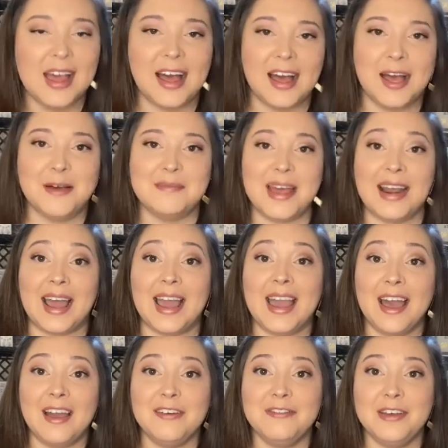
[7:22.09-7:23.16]
And I
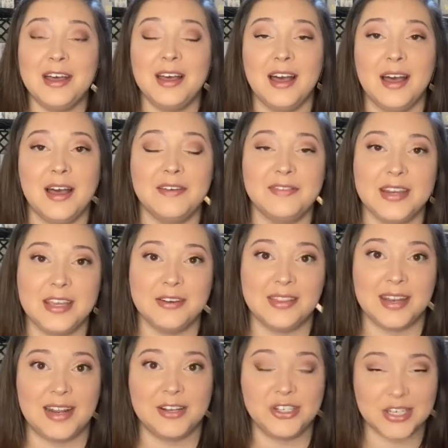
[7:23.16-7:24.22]
have a video
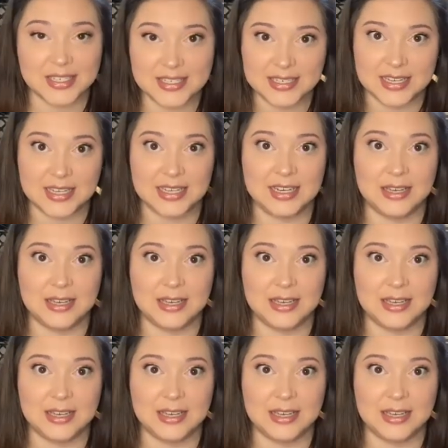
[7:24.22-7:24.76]
that I just did.